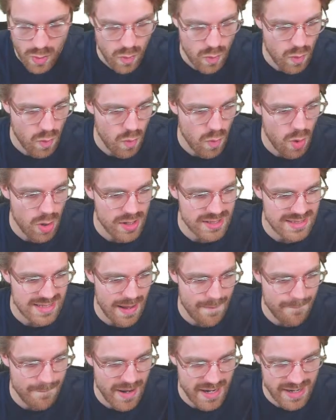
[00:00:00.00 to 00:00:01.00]
What is
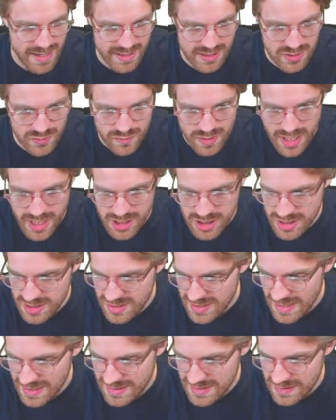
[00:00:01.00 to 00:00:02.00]
that Benedict's reagent
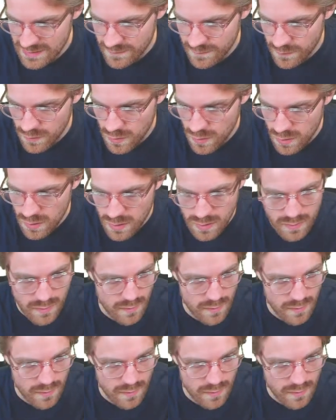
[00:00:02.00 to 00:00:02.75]
testing for?